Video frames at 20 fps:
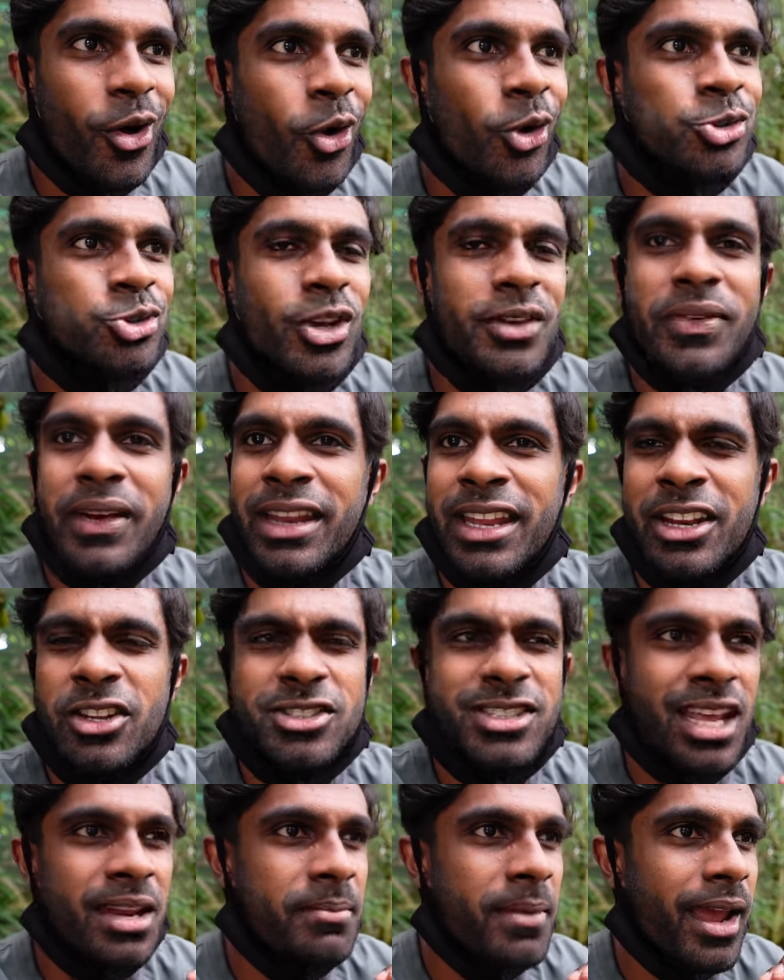also if I need to
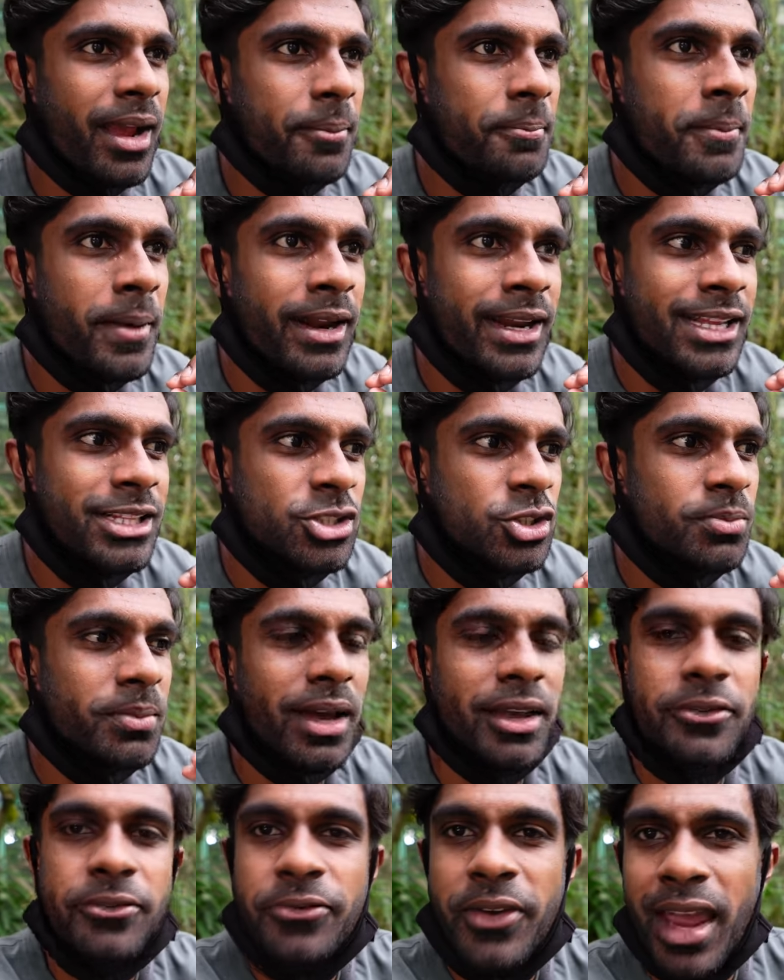send back money to
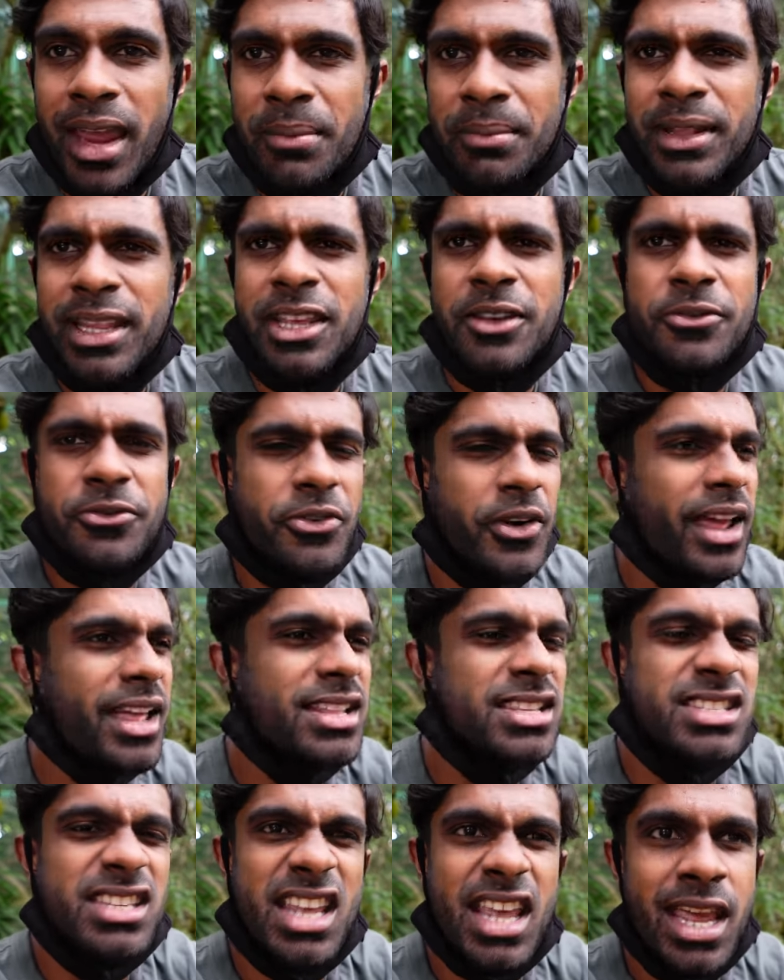my family,
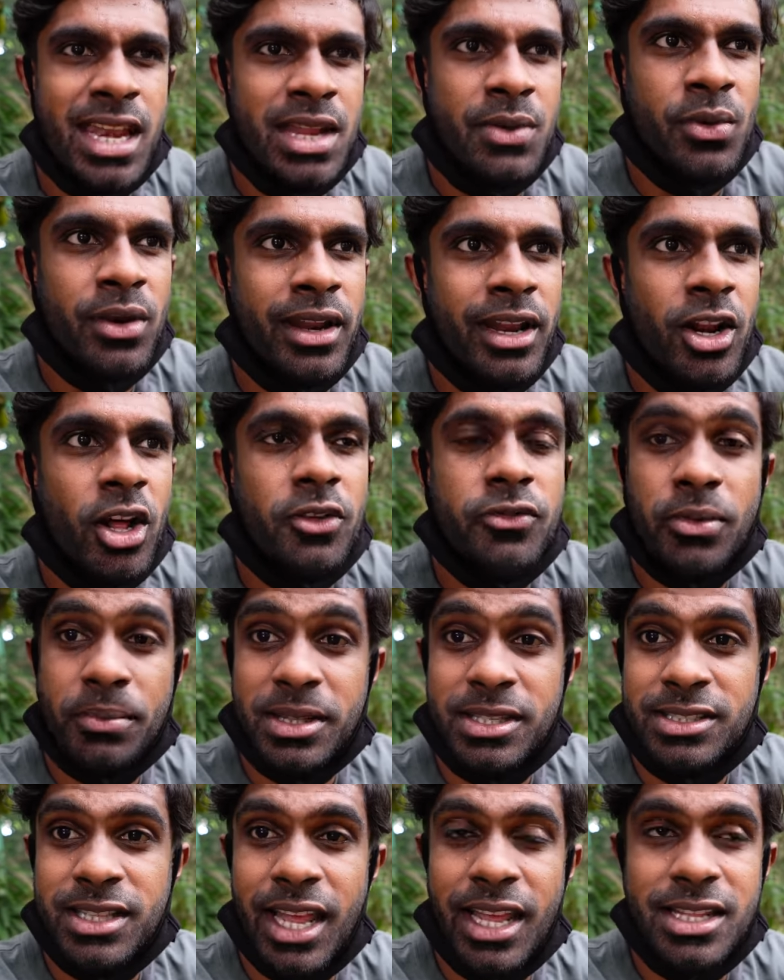friends, anyone at all from
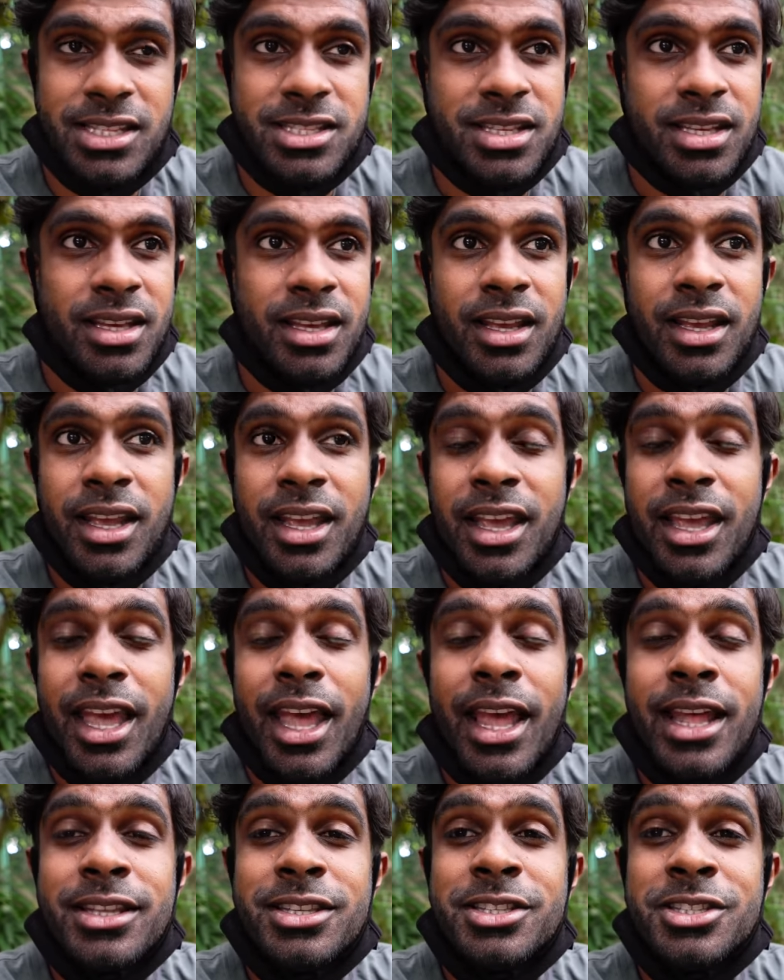the States,
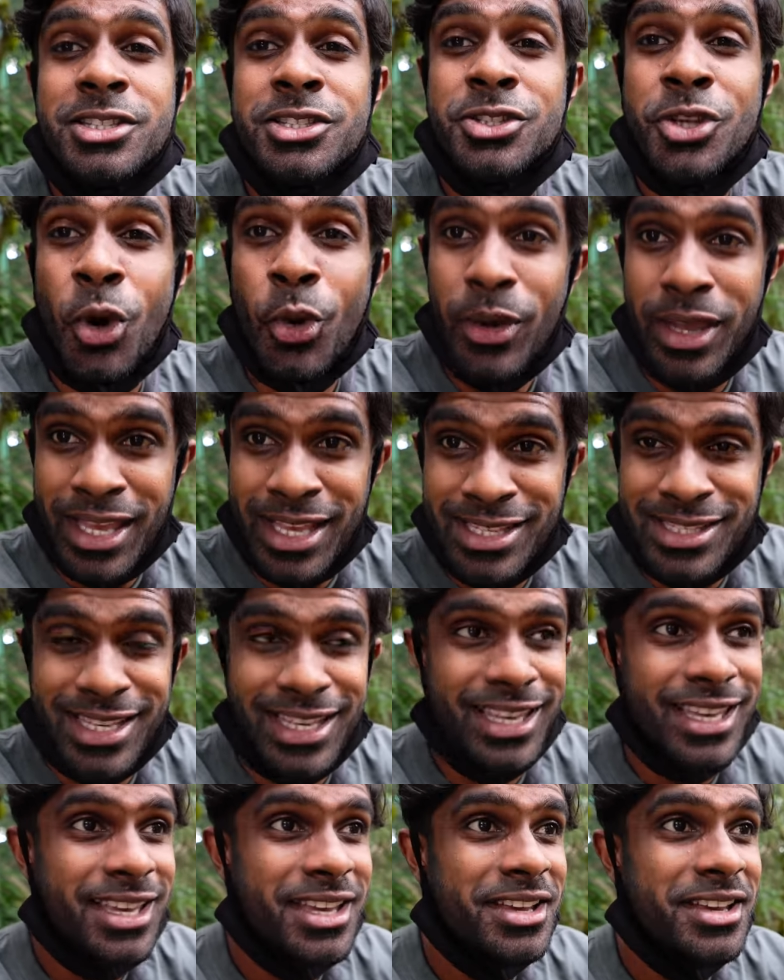it's so
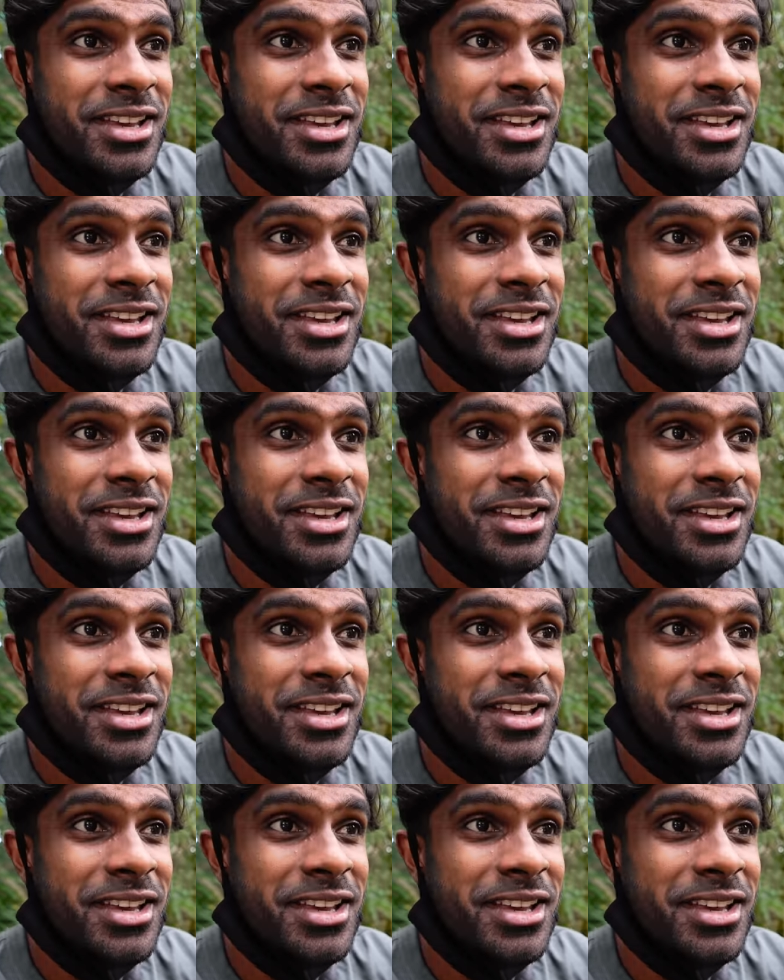easy,